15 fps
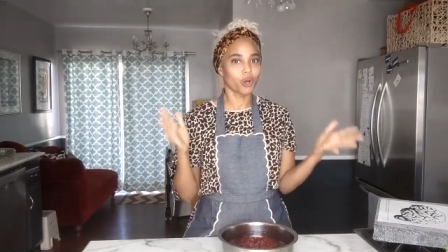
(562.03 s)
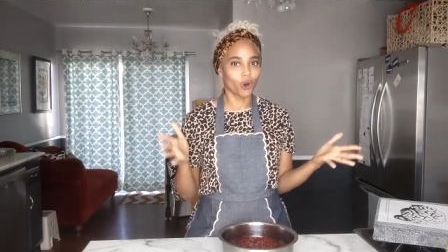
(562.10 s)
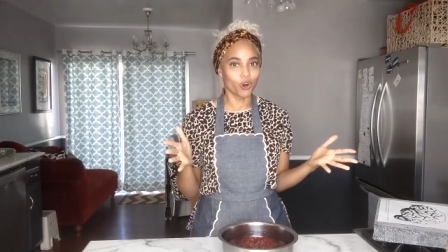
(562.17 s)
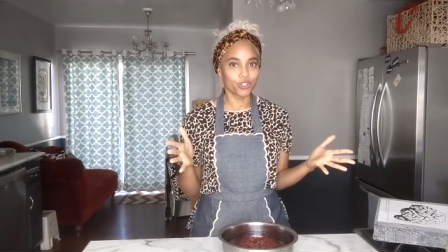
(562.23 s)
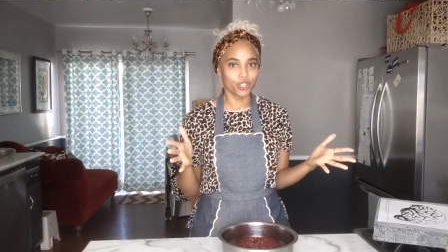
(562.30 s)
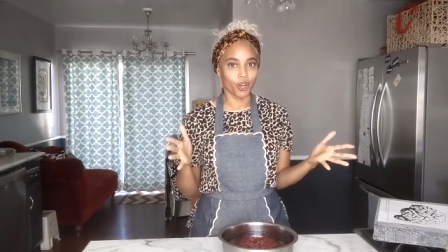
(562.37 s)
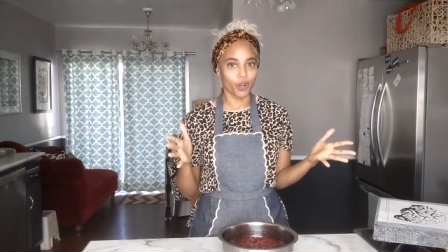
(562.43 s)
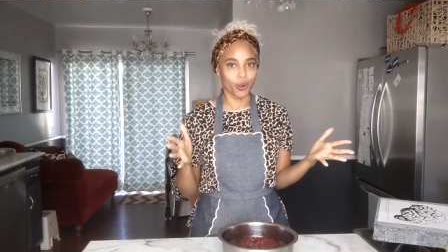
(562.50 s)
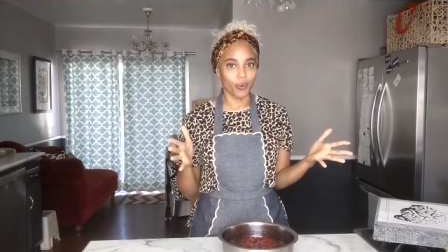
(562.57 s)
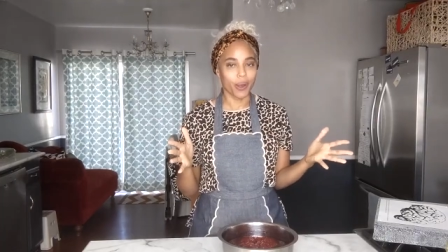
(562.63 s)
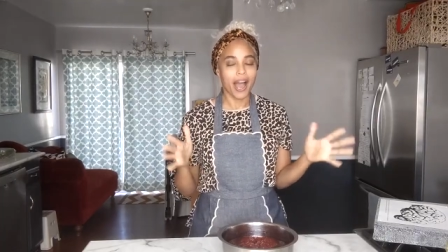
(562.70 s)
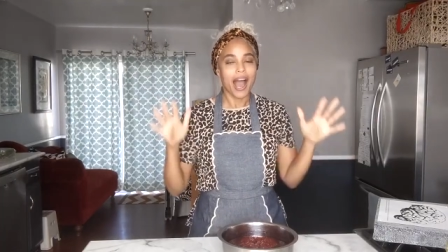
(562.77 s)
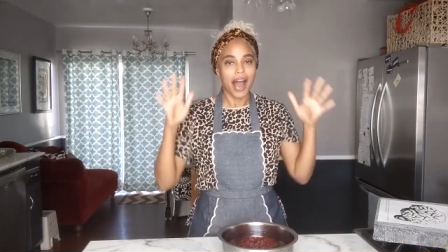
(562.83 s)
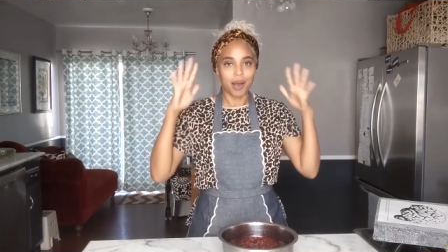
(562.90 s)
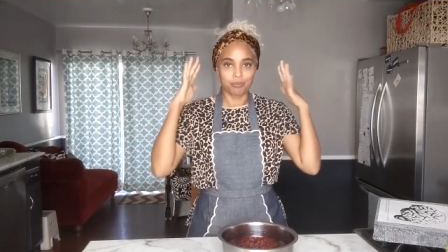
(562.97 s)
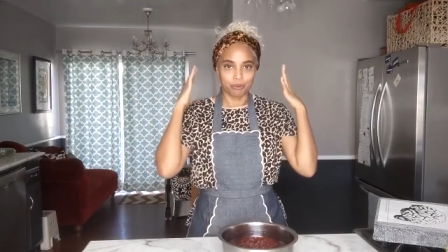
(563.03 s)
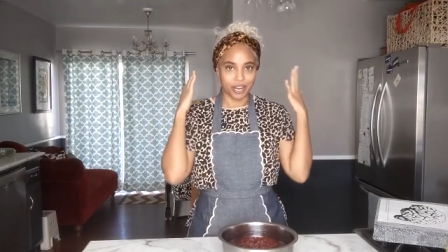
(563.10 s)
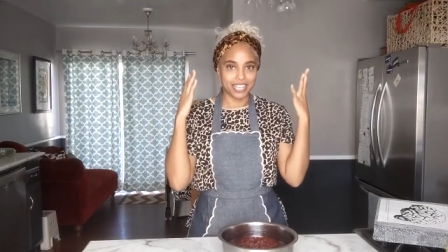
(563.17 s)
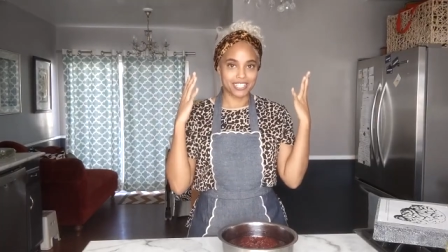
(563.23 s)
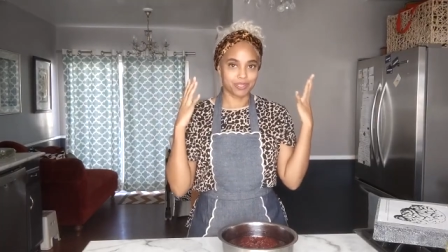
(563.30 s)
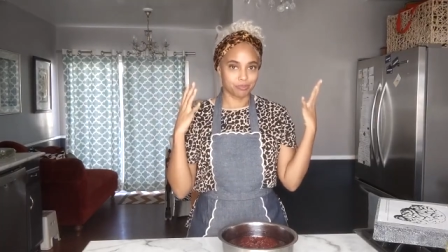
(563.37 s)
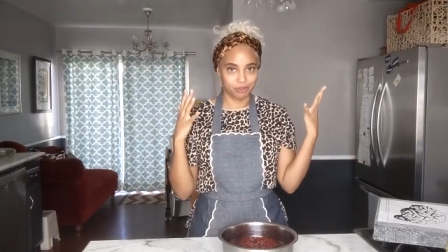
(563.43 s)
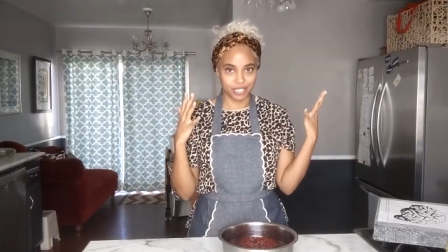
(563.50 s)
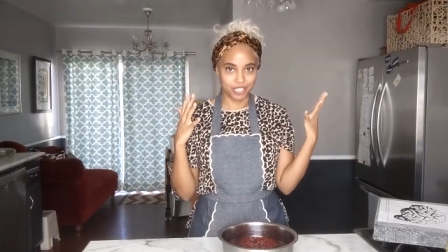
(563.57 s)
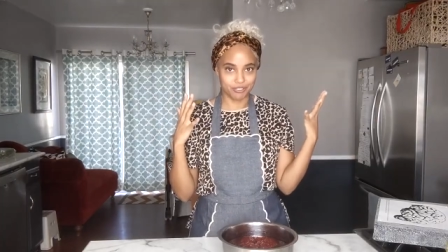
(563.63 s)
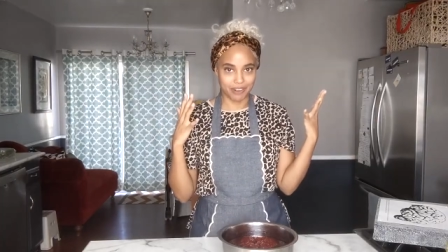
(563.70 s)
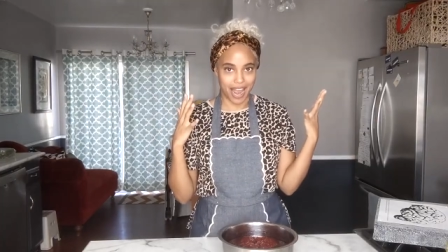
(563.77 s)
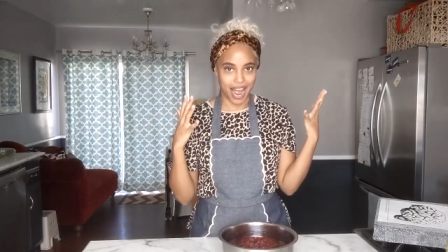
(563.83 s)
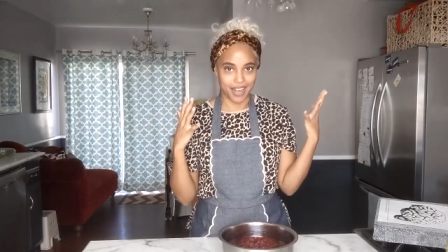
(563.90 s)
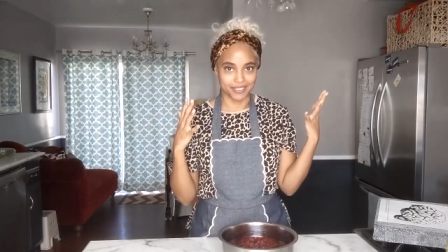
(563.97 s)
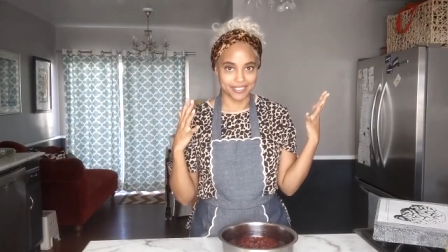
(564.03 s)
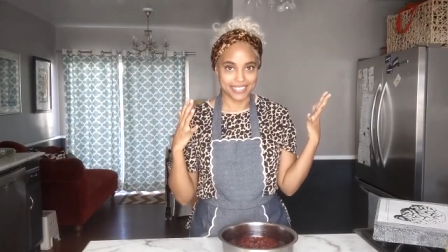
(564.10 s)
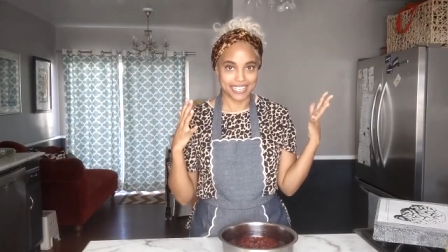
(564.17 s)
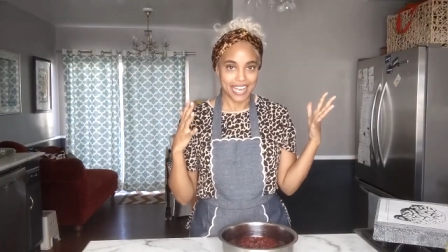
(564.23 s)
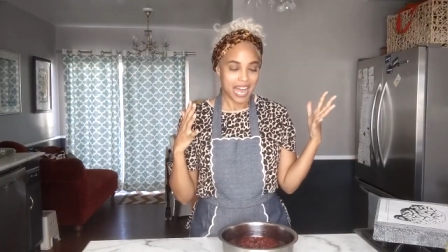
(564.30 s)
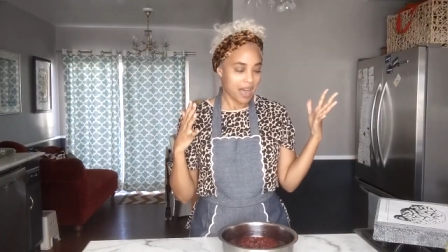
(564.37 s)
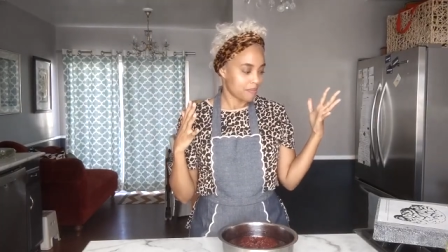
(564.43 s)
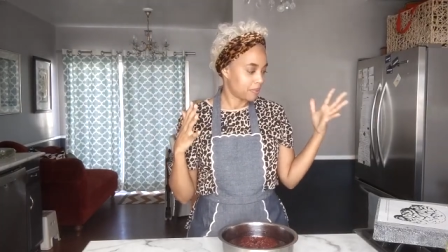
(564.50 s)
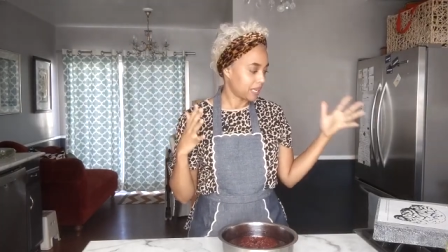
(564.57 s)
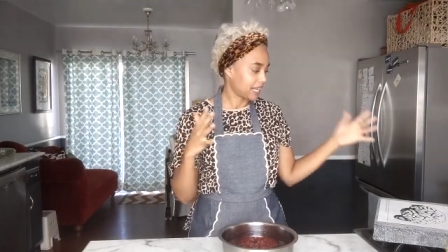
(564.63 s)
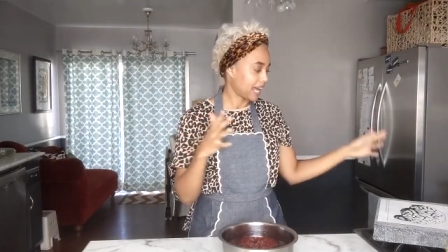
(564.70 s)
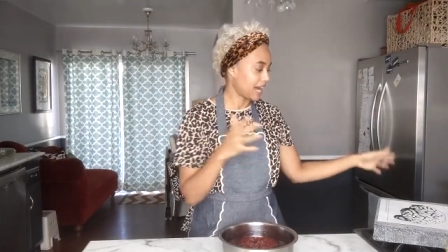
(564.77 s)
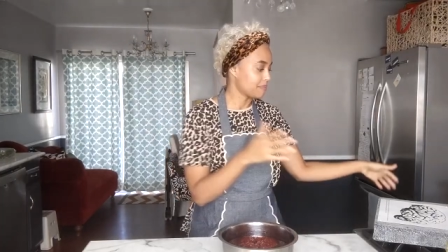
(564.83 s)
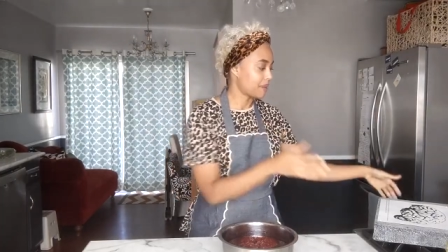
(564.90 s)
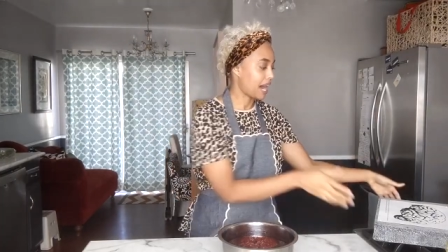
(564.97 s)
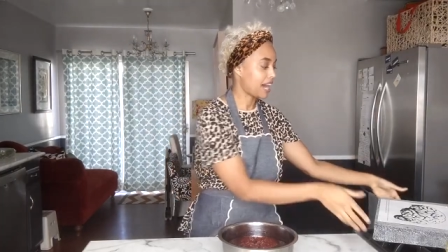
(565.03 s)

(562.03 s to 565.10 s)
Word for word: we all know our brains are pretty round but um,